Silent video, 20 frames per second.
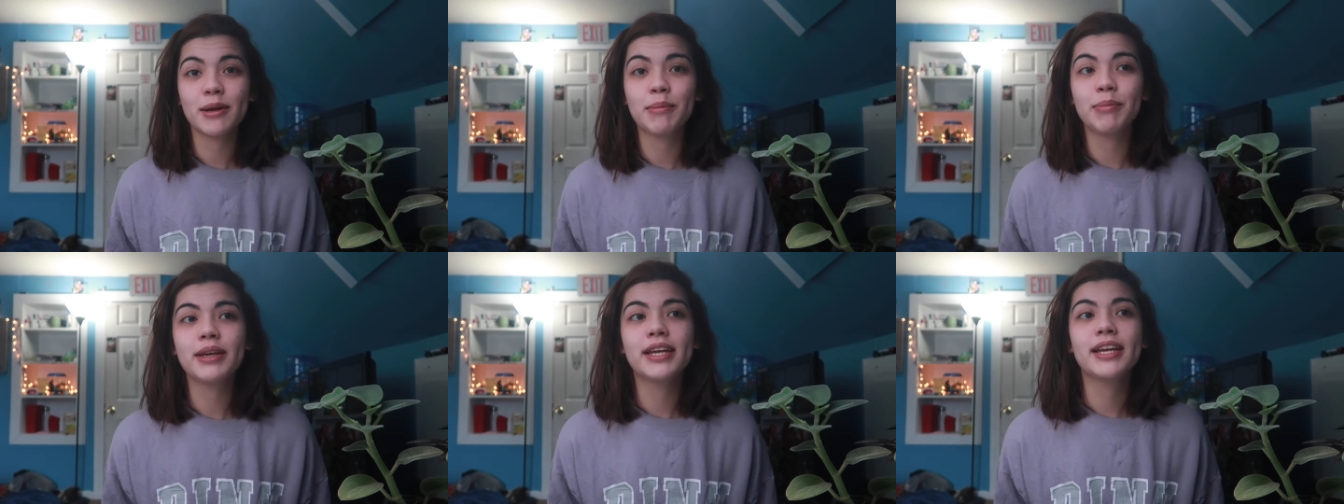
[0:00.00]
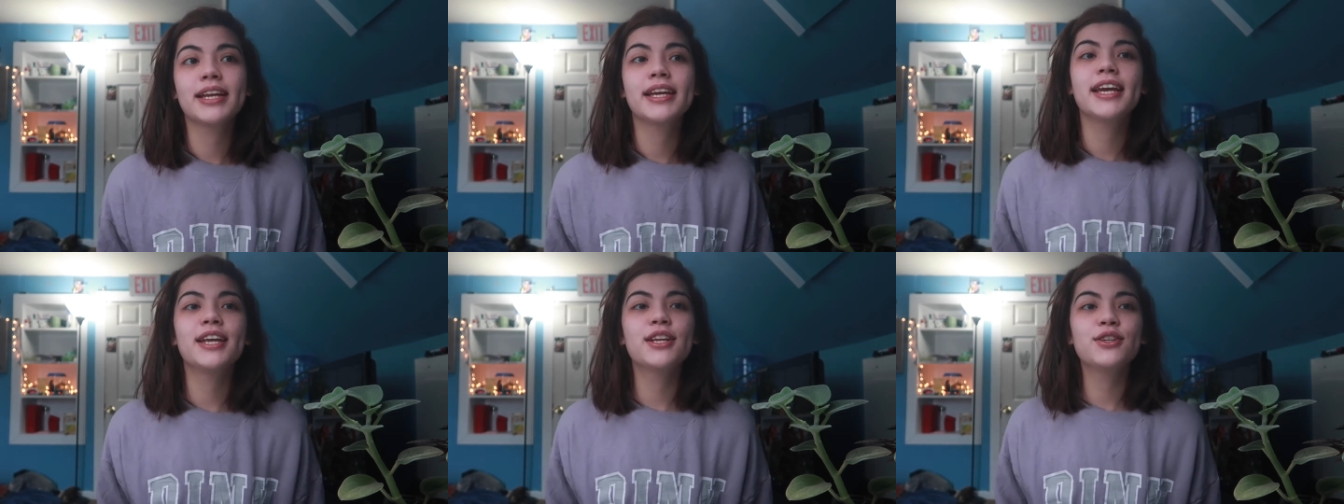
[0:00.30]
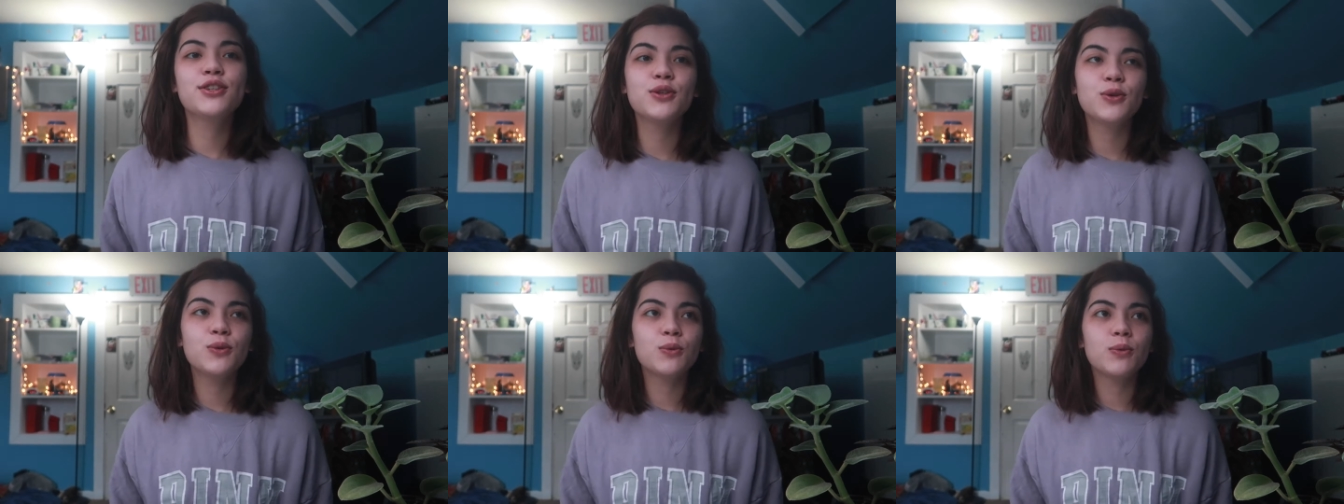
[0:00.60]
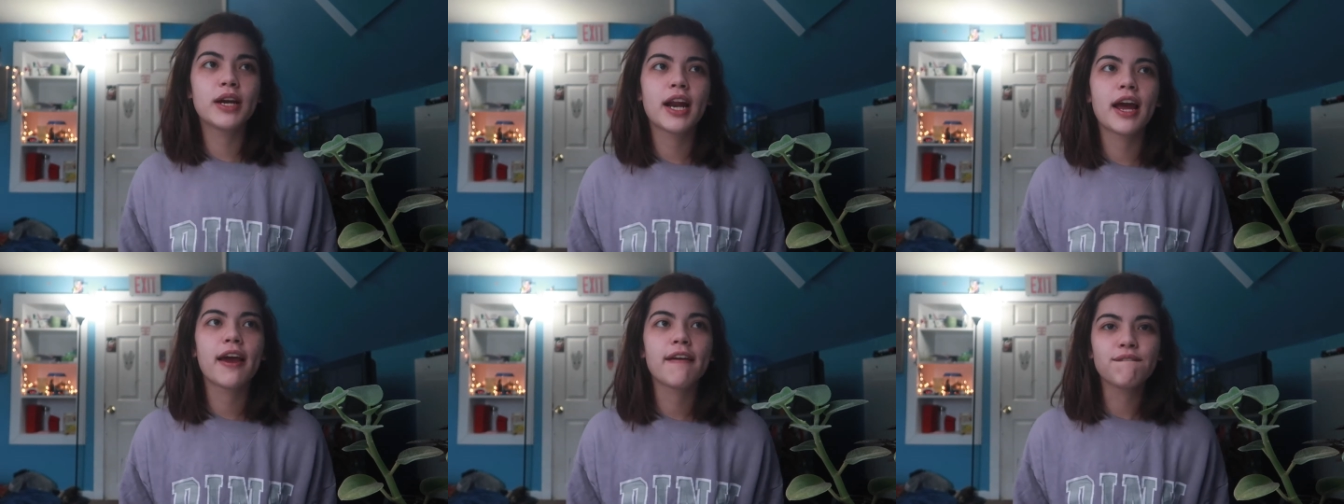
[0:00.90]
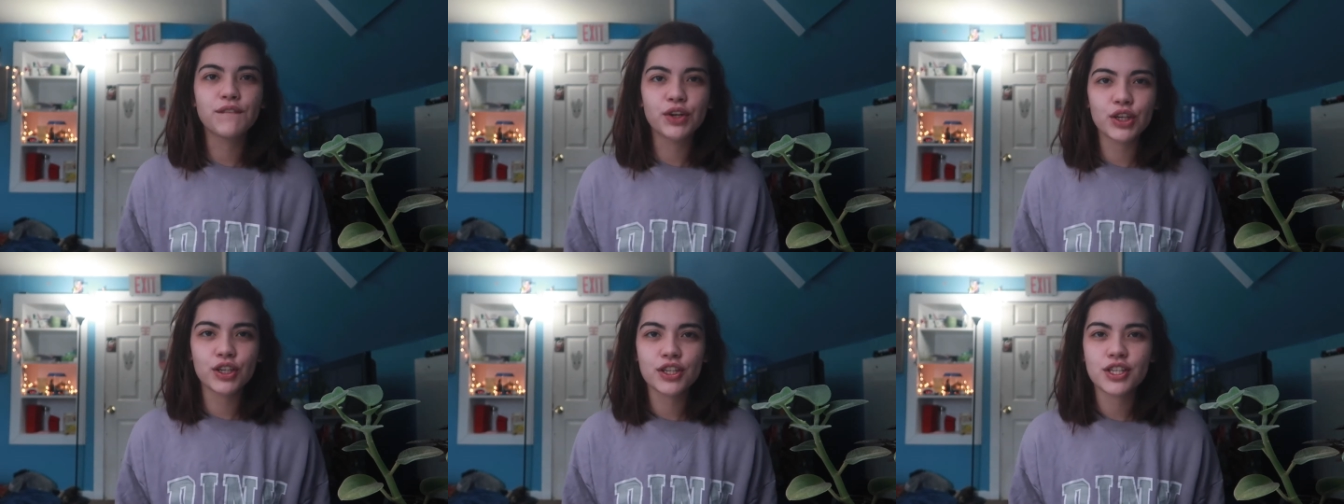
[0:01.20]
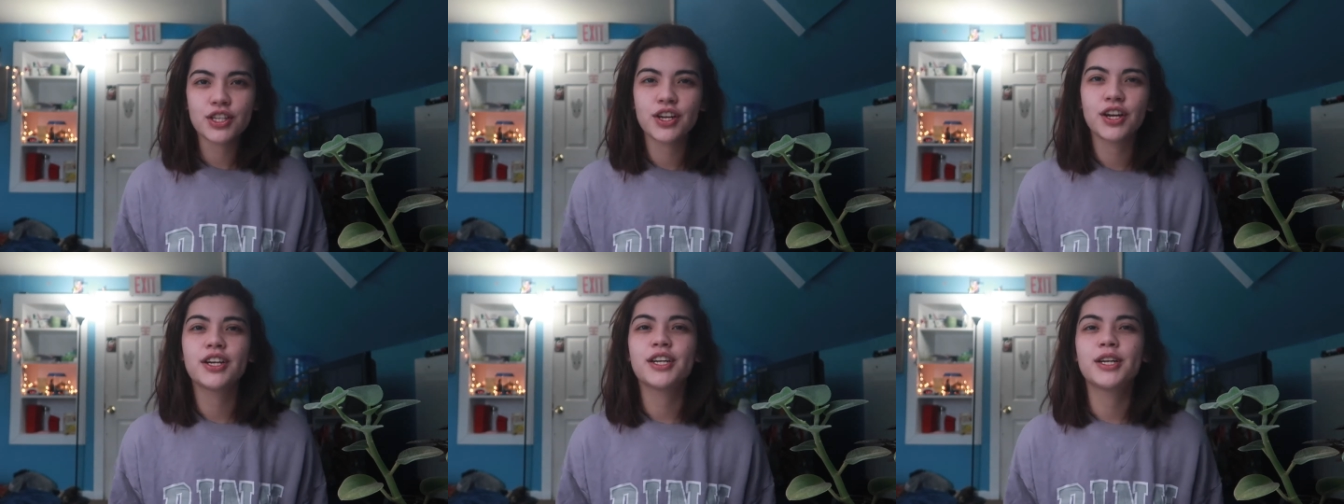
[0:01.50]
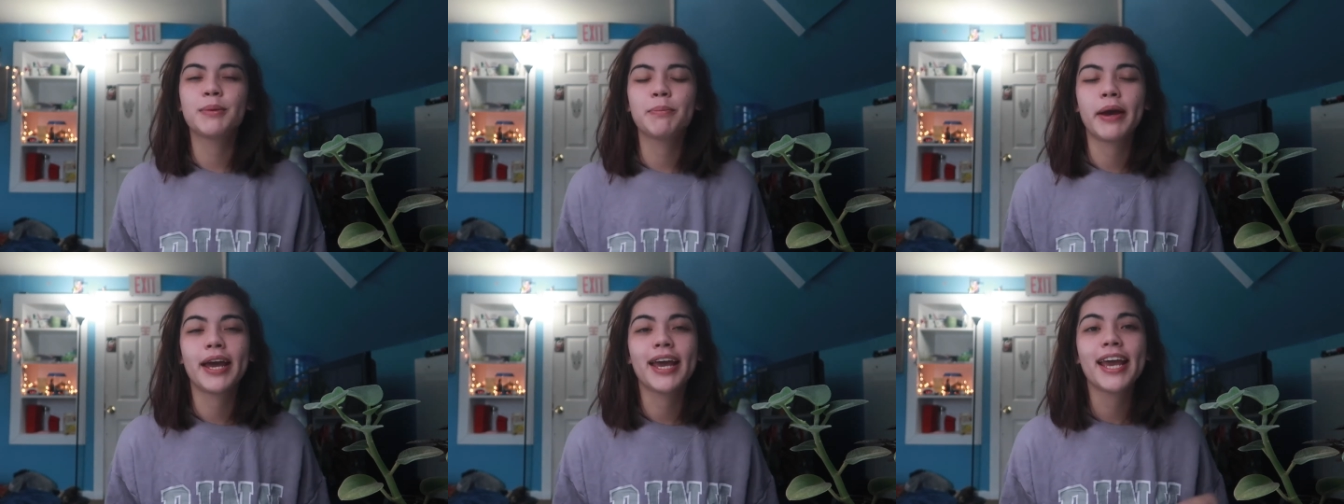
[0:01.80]
up getting into when I first
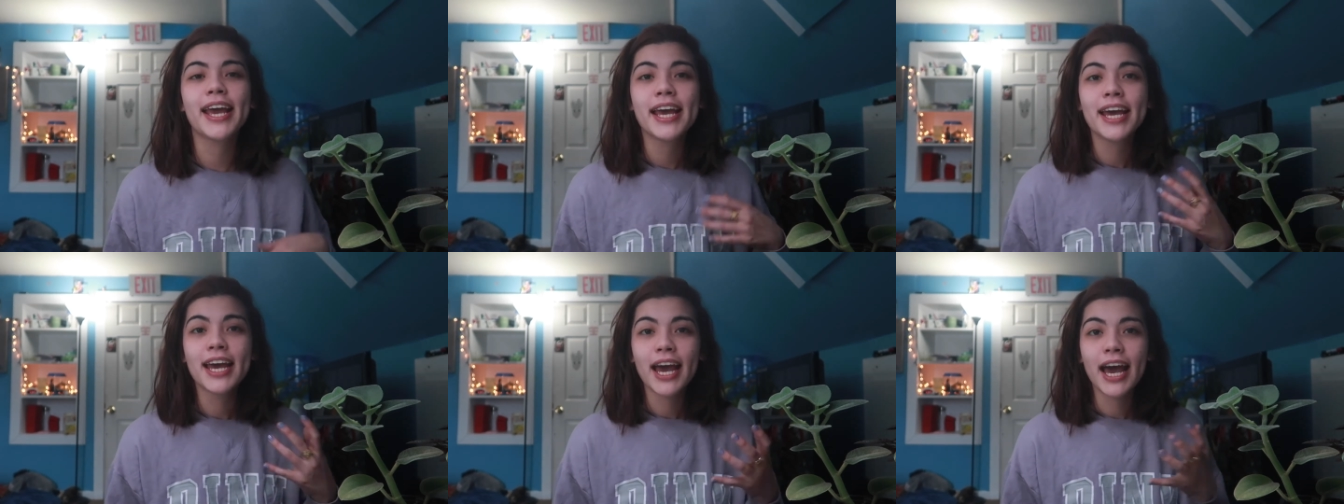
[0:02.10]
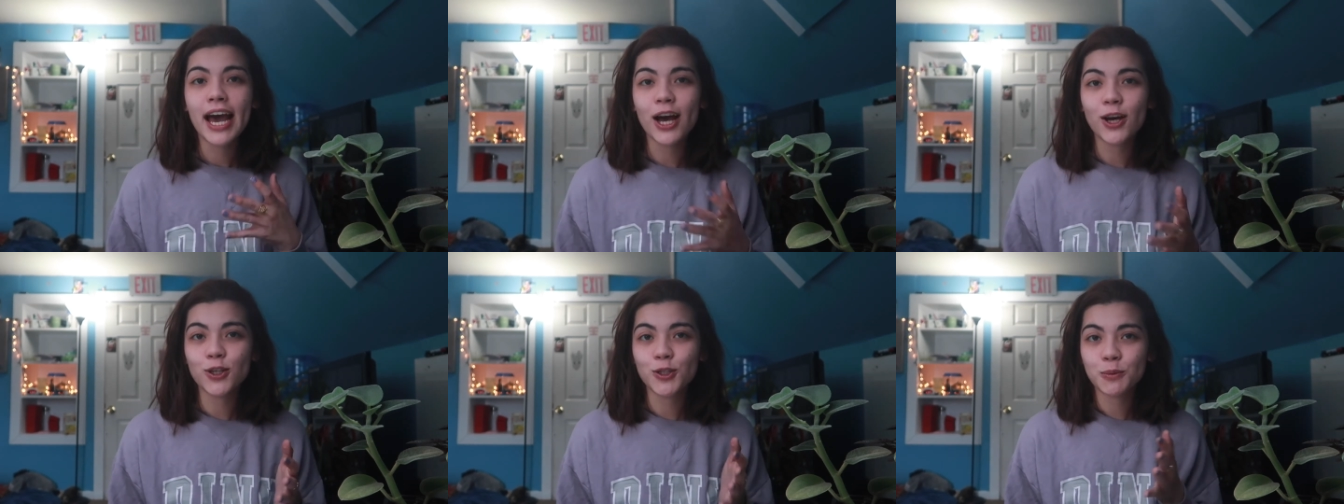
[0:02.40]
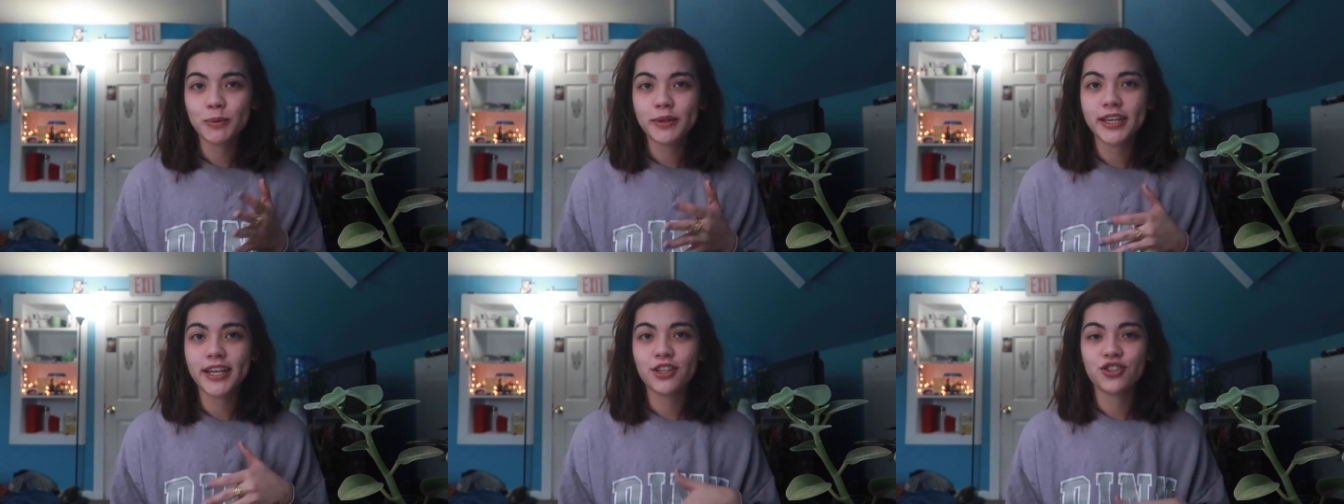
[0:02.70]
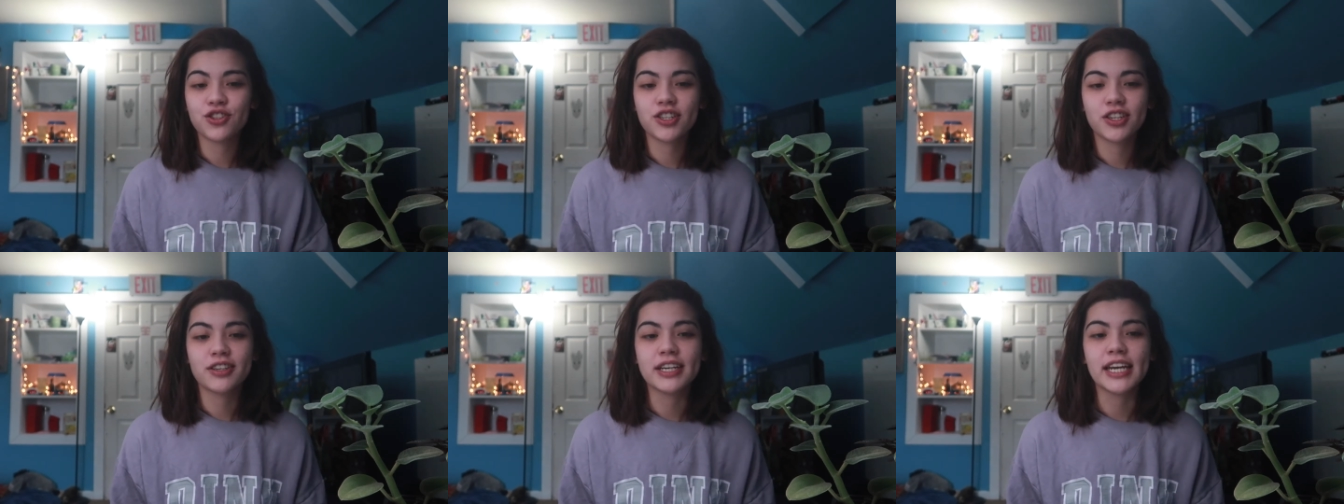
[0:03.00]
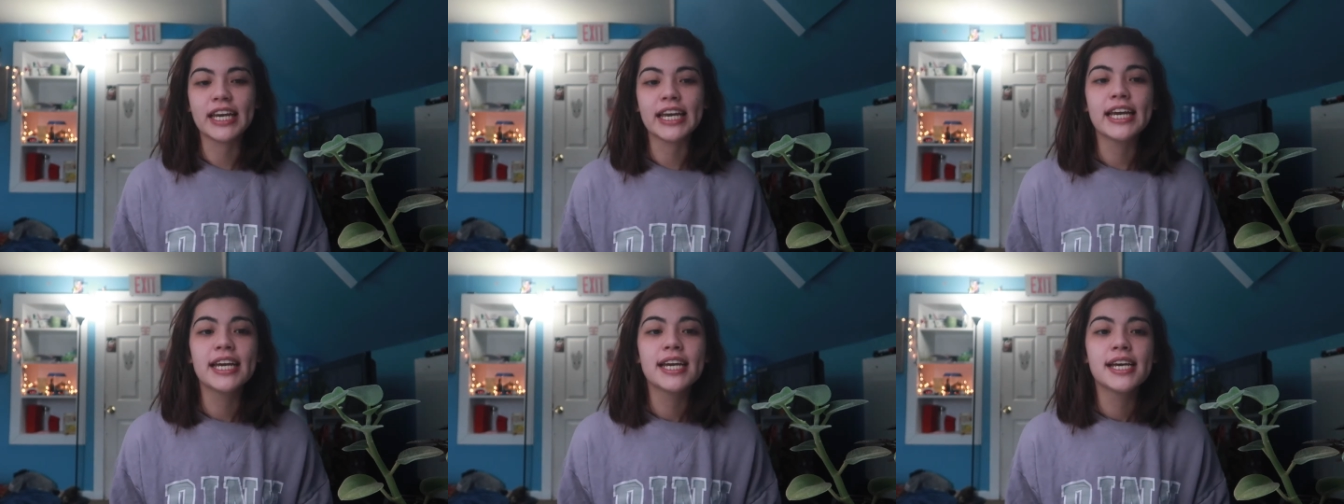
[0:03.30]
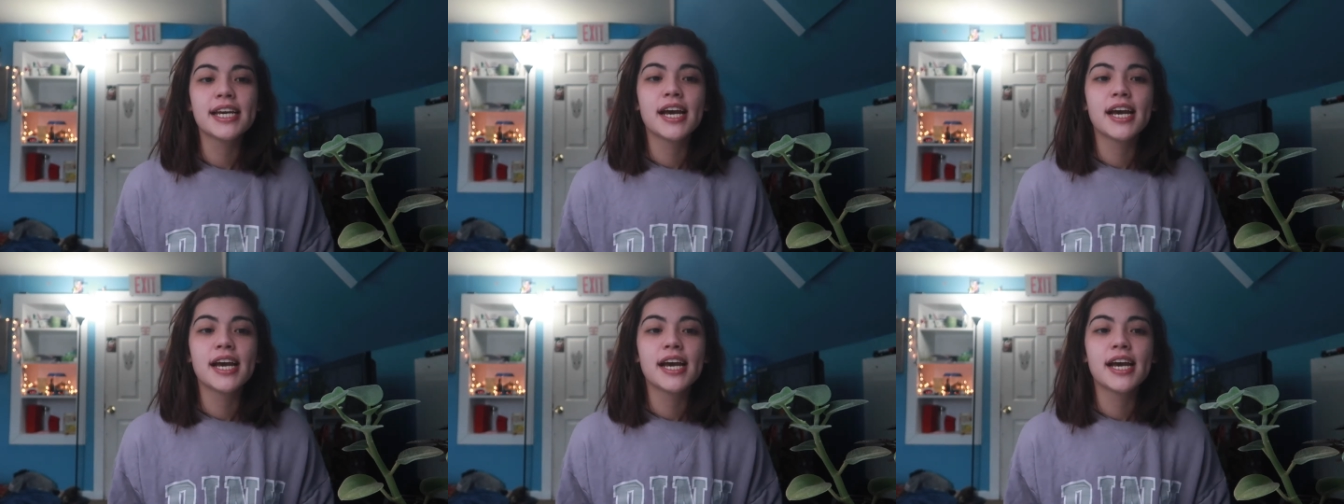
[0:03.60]
started my houseplant journey.